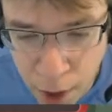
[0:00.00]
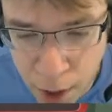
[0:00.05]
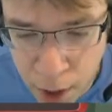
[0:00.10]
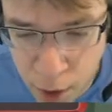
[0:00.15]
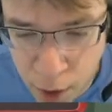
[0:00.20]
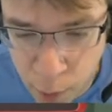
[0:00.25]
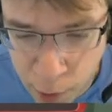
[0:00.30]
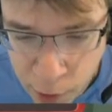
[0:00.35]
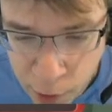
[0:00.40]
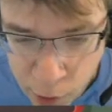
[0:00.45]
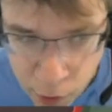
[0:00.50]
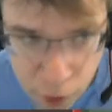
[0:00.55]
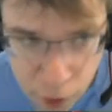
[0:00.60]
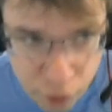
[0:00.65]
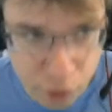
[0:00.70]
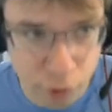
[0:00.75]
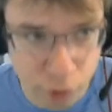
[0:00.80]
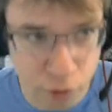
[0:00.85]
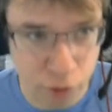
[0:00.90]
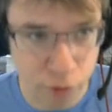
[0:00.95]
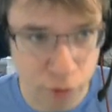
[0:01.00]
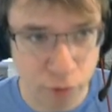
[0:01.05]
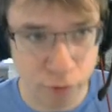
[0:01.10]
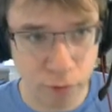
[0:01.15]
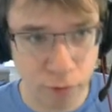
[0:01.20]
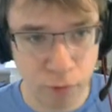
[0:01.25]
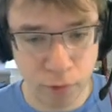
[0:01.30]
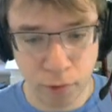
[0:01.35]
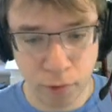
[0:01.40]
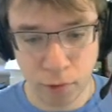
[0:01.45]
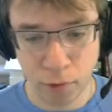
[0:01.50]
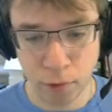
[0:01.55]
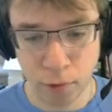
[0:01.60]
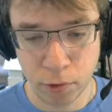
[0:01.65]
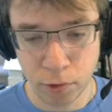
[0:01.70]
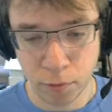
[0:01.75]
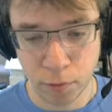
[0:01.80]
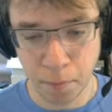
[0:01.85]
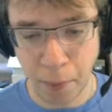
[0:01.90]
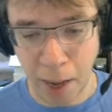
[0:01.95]
We could also just
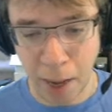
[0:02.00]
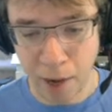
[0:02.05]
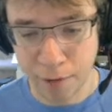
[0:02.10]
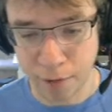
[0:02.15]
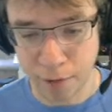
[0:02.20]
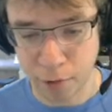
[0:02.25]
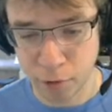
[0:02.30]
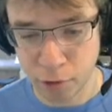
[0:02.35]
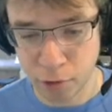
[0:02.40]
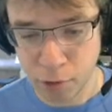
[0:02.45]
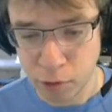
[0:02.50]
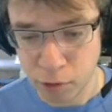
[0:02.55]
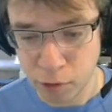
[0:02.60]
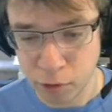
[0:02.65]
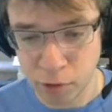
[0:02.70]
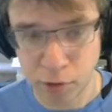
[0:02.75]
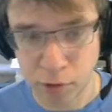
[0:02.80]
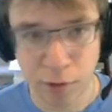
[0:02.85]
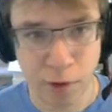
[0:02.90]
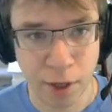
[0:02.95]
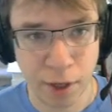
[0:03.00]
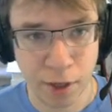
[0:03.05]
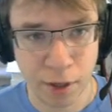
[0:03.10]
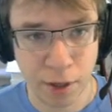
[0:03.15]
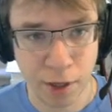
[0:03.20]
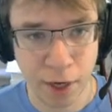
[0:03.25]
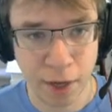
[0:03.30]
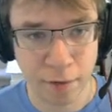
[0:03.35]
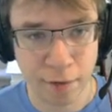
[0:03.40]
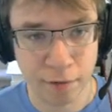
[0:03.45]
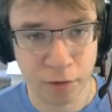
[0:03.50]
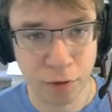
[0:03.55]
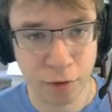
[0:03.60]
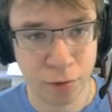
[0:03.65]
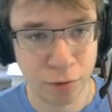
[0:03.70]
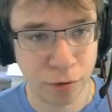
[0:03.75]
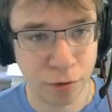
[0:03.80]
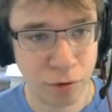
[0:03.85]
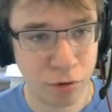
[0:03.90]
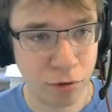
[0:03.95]
buy fruit juice and then have 2
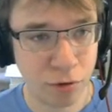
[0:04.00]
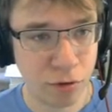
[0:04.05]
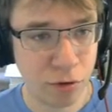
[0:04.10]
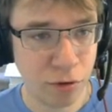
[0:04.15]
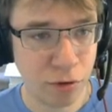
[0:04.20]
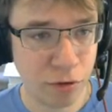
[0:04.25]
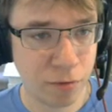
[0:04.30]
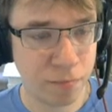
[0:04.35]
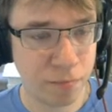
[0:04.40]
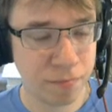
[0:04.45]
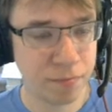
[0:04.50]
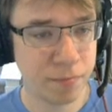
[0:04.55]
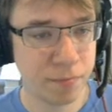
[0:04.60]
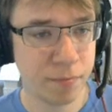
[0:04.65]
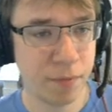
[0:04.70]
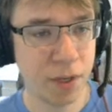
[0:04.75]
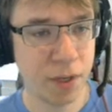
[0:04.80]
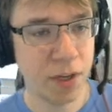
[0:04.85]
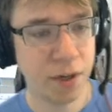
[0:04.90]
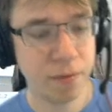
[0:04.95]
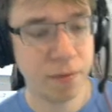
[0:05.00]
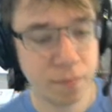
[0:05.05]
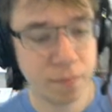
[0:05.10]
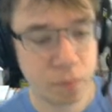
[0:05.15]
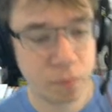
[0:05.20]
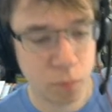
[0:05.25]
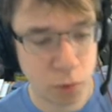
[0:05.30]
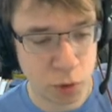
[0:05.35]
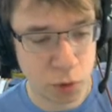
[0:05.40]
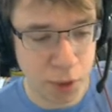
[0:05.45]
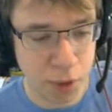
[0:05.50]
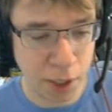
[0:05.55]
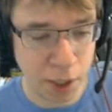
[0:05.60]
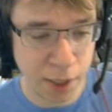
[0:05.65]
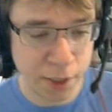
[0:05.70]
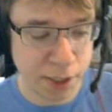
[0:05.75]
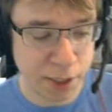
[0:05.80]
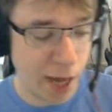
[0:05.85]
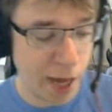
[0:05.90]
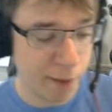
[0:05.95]
fruit juices, which would be
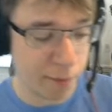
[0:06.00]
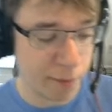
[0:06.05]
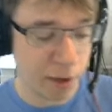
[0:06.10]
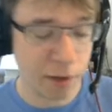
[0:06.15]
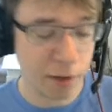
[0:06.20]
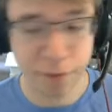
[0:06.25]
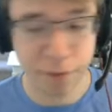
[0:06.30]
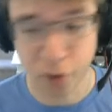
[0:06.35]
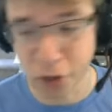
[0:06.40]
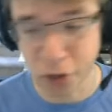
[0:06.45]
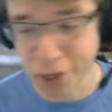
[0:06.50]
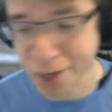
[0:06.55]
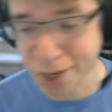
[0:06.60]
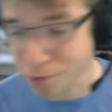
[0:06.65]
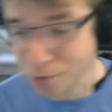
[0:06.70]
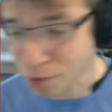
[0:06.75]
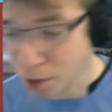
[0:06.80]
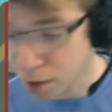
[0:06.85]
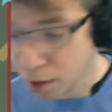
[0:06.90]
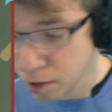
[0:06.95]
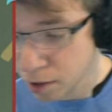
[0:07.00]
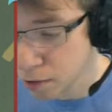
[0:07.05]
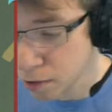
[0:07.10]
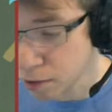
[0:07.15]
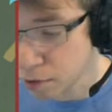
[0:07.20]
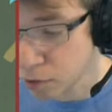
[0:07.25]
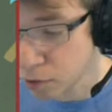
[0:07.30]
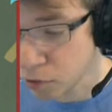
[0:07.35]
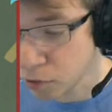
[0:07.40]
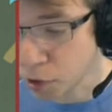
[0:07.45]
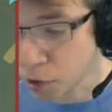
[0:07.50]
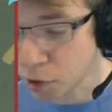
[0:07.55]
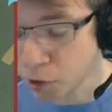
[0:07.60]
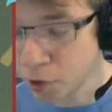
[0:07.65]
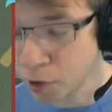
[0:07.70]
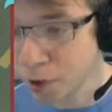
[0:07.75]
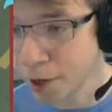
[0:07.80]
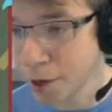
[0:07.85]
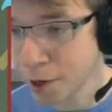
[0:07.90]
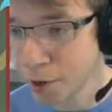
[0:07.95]
nice. I am feeling kind of sick,
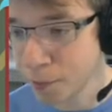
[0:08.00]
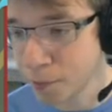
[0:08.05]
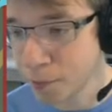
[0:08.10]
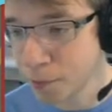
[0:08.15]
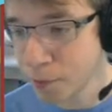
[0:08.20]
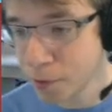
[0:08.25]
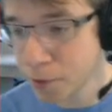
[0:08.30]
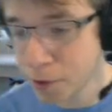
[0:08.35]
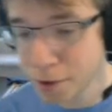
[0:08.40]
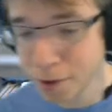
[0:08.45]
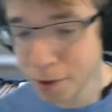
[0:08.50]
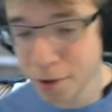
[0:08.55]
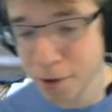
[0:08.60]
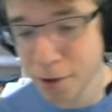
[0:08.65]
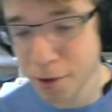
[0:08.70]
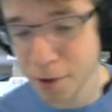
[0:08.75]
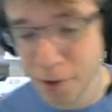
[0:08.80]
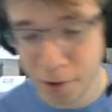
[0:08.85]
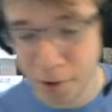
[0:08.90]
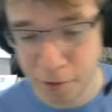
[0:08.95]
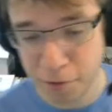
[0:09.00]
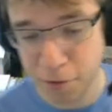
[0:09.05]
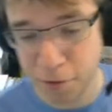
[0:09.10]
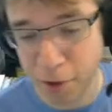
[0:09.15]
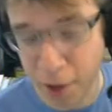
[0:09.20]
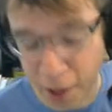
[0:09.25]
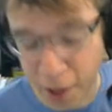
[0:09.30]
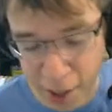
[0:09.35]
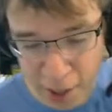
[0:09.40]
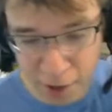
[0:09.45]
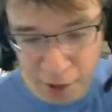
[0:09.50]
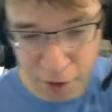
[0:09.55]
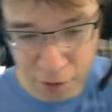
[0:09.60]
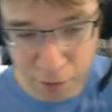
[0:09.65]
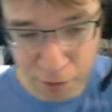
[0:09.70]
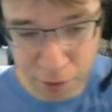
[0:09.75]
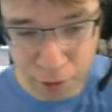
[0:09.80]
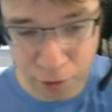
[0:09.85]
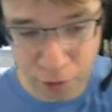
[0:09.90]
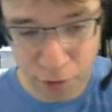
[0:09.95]
so getting some
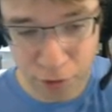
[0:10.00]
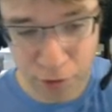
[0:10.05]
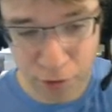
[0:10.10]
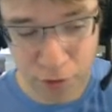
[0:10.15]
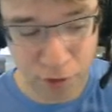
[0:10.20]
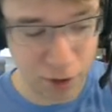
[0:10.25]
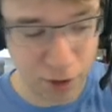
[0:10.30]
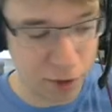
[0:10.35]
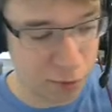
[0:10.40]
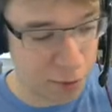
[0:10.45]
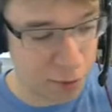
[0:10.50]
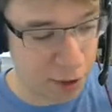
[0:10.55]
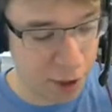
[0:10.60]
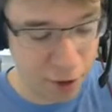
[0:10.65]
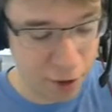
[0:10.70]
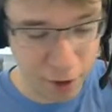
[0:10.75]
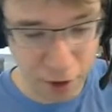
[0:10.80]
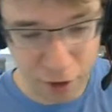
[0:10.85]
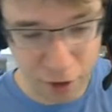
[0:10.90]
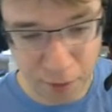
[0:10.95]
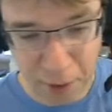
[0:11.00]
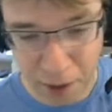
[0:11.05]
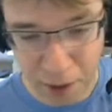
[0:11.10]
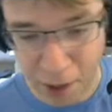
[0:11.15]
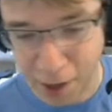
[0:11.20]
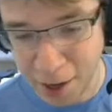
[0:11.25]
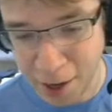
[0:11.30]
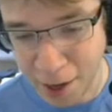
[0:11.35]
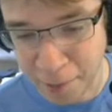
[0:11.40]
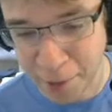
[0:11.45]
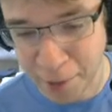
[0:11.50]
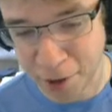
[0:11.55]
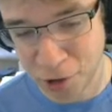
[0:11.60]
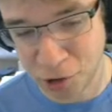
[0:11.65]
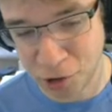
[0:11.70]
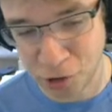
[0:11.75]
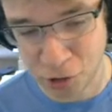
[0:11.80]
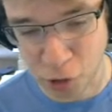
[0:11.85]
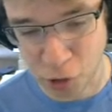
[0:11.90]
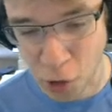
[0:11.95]
fruit juice sounds pretty nice. Actually, I'm actually
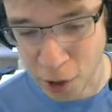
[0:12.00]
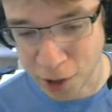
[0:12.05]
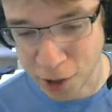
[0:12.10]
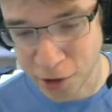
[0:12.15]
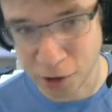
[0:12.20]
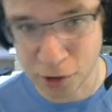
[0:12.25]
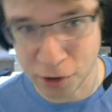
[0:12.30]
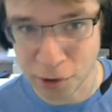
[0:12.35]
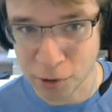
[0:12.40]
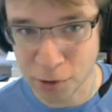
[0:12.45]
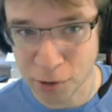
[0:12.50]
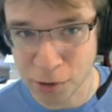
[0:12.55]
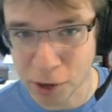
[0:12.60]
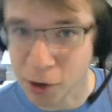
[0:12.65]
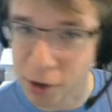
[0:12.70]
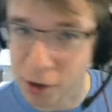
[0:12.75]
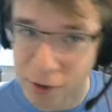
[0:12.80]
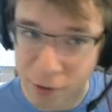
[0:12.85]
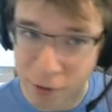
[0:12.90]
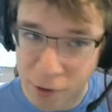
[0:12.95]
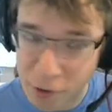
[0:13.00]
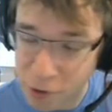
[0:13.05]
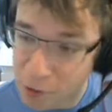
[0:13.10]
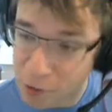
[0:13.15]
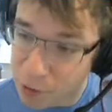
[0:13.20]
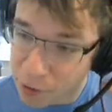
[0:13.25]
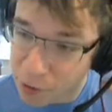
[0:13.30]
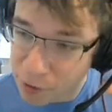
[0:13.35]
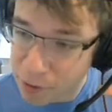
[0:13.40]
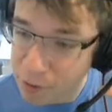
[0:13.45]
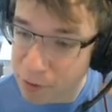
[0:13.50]
just going to go get fruit juice.